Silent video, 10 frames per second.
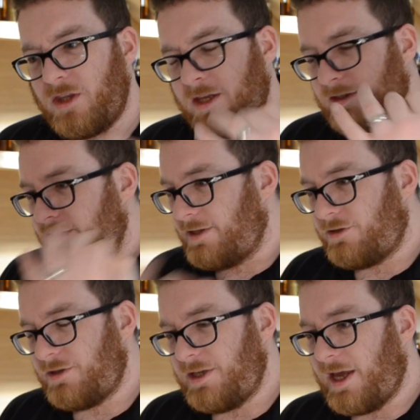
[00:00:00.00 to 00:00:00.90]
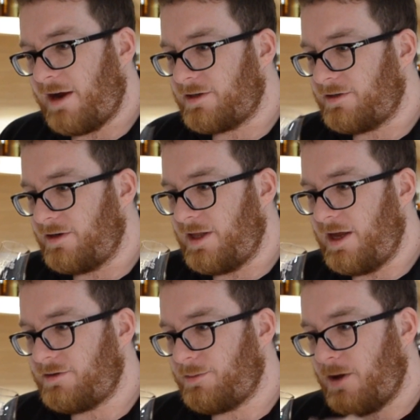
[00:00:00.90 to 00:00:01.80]
There's a citrusy character in
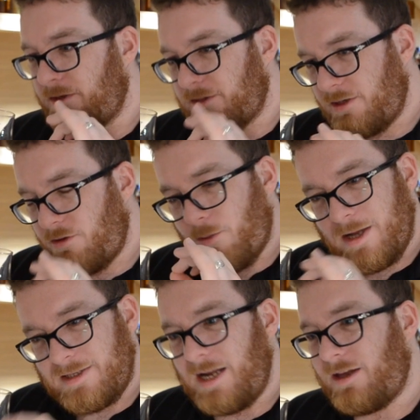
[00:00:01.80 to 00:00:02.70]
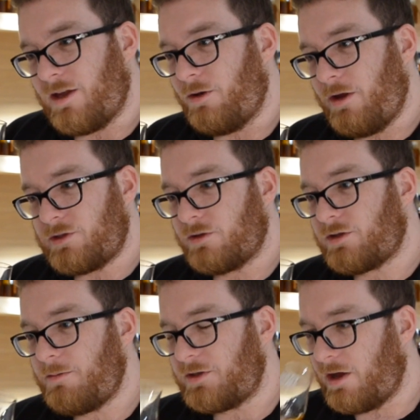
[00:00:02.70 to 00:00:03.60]
there as well. It's still quite delicate, although it's got
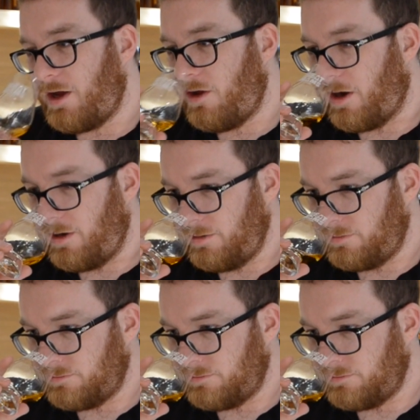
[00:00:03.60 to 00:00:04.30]
so much going on.